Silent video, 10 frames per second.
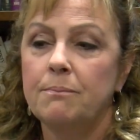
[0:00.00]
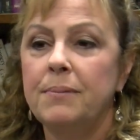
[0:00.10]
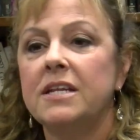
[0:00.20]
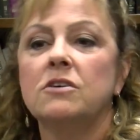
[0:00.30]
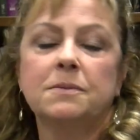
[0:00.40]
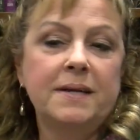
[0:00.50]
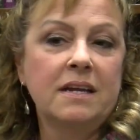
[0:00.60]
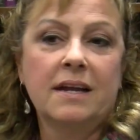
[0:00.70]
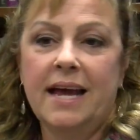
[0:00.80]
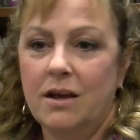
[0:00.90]
but, you know
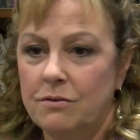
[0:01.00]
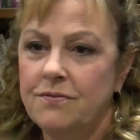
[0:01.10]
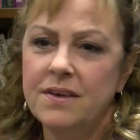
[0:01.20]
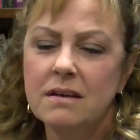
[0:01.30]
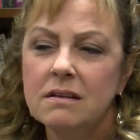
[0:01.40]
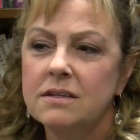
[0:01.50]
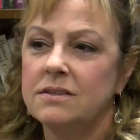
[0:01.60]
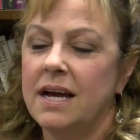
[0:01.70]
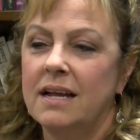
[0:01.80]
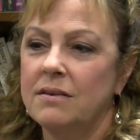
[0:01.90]
depending on how you feel you're
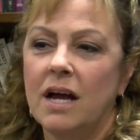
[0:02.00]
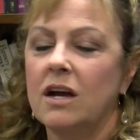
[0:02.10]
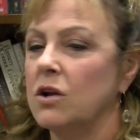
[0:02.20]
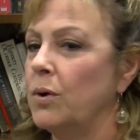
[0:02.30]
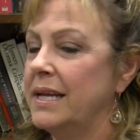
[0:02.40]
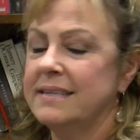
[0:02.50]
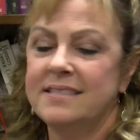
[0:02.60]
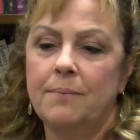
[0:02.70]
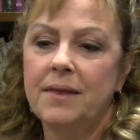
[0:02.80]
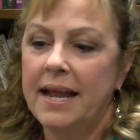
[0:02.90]
not not going to want to
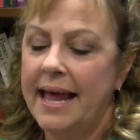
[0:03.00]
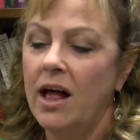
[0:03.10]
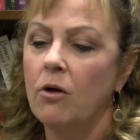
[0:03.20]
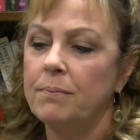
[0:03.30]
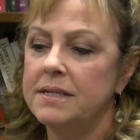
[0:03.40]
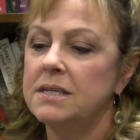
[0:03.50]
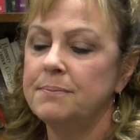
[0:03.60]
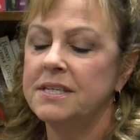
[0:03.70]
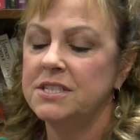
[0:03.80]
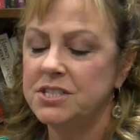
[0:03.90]
accept that help but
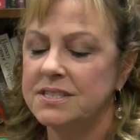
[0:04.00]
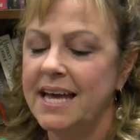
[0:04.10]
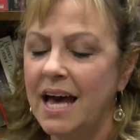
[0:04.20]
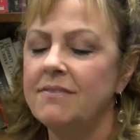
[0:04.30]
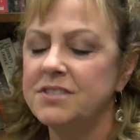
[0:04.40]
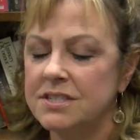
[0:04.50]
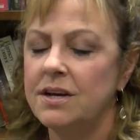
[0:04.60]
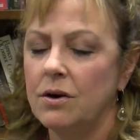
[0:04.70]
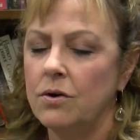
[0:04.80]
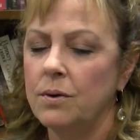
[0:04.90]
but you just have to
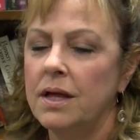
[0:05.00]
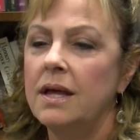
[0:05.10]
know